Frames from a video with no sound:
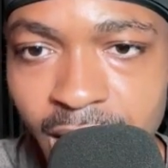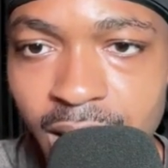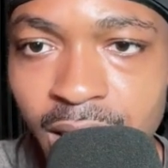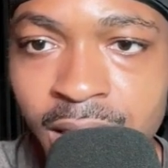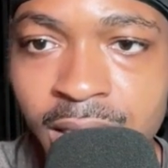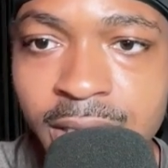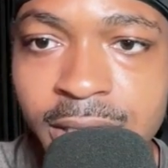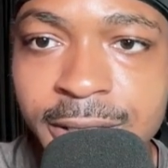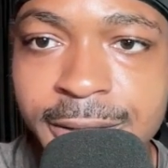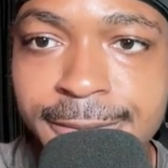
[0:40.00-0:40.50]

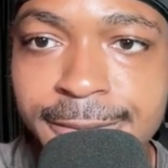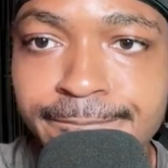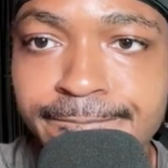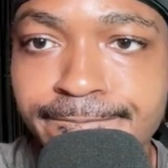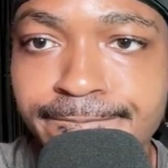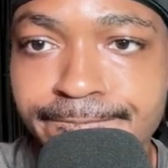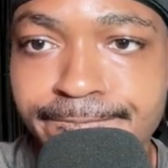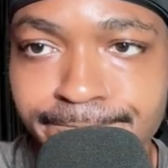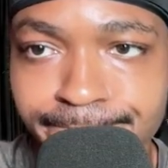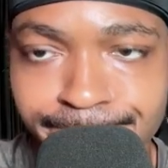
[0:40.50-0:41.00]
Um,
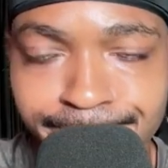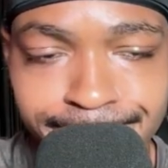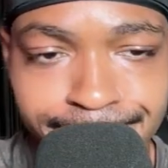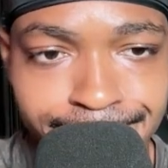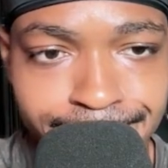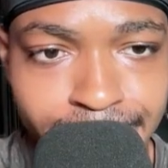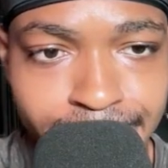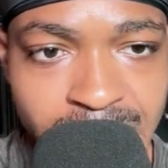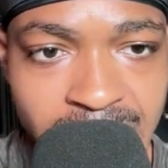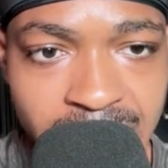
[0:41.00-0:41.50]

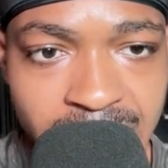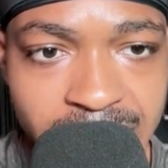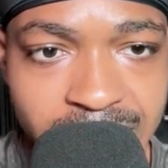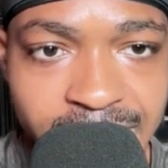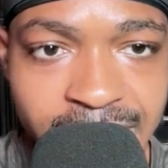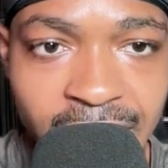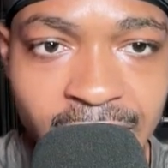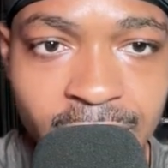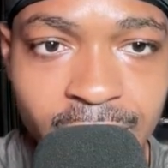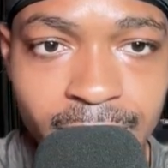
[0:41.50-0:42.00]

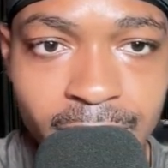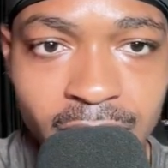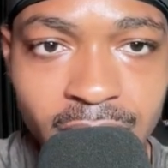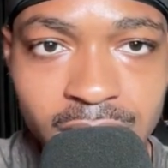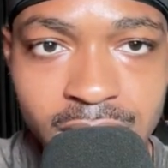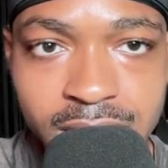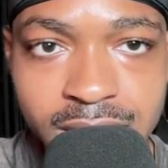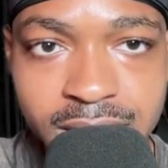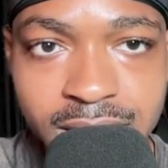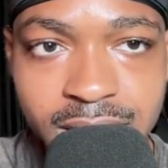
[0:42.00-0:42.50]

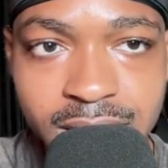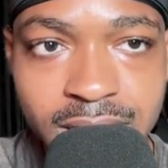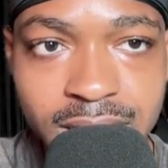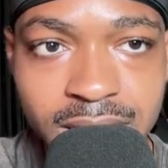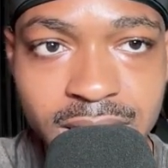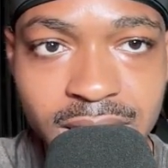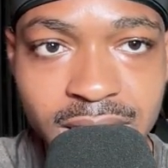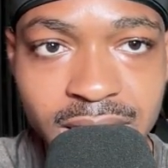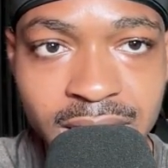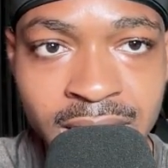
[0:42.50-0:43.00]
Chatterbox
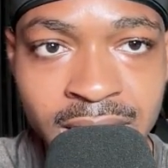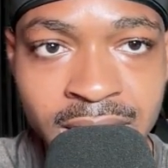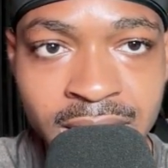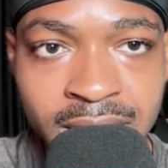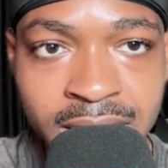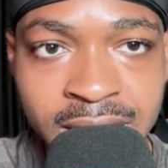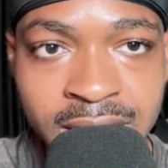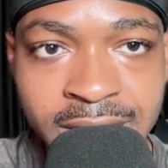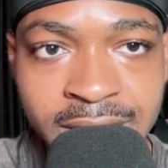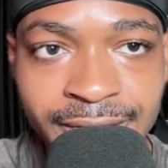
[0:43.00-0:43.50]

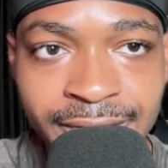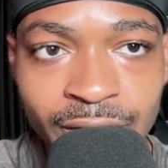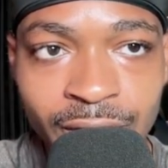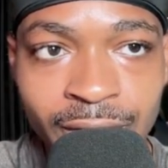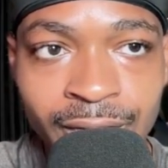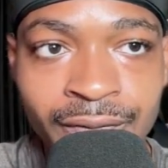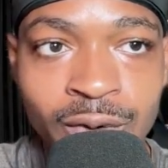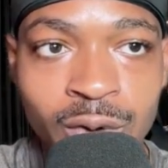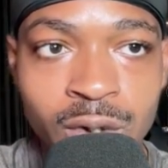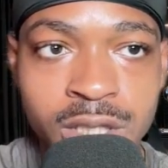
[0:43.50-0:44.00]
is
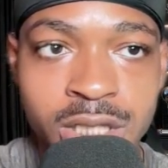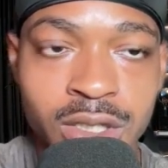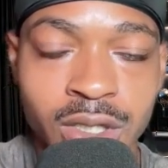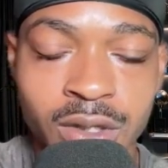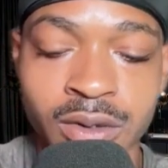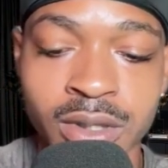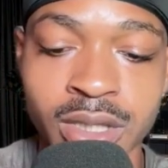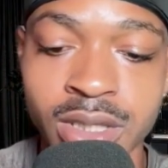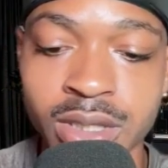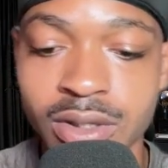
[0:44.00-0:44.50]
for voice
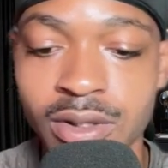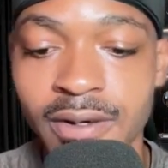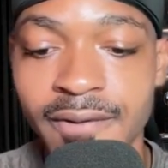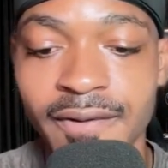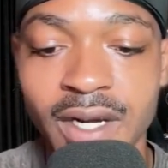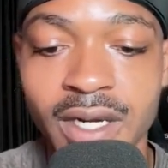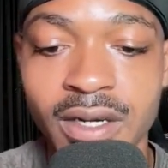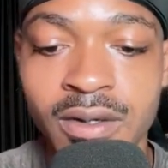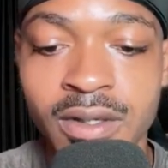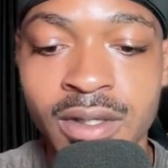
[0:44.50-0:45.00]
cloning. So if
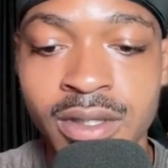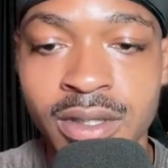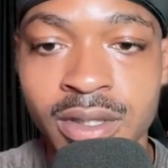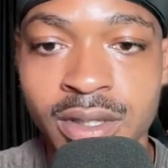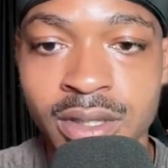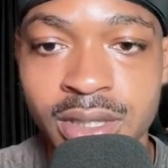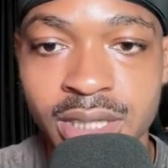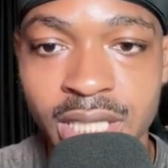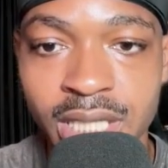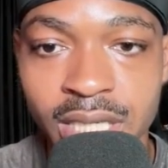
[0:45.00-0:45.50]
I go
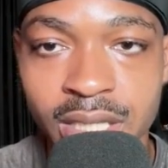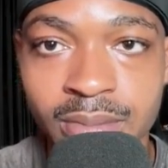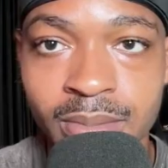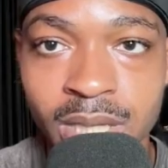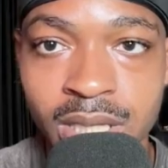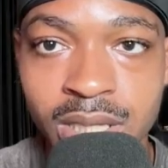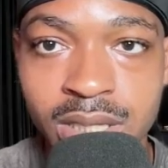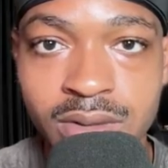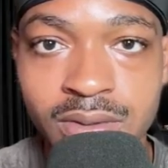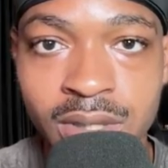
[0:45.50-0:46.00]
to
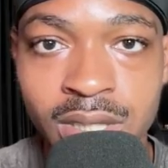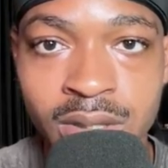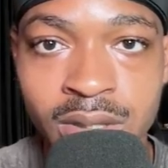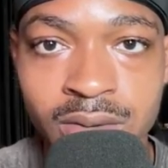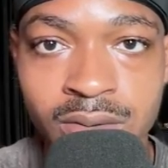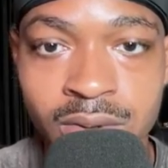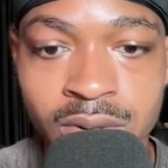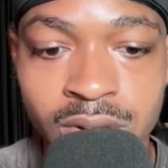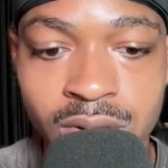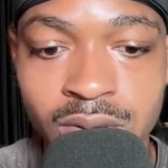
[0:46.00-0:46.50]
Chatterbox
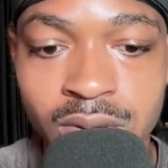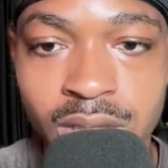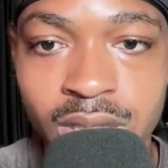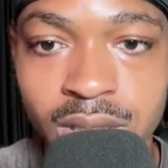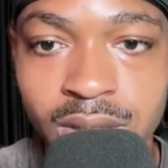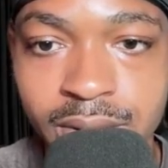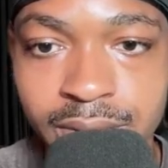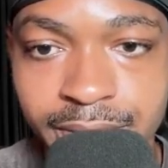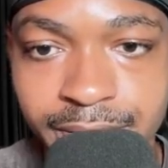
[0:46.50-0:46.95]
real quick,